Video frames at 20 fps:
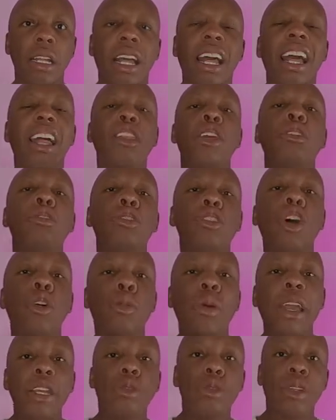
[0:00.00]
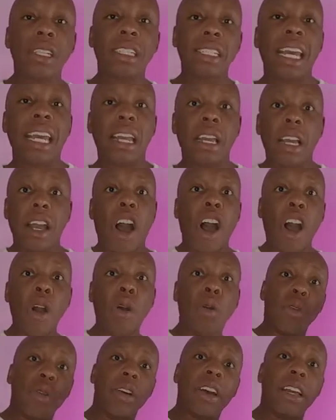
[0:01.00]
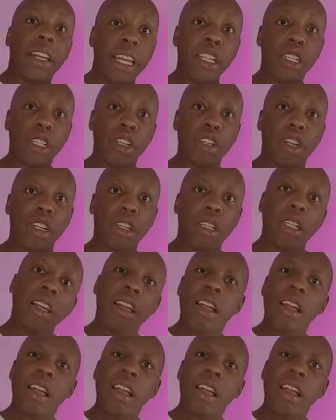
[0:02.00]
There's no way you can say, oh, he's good.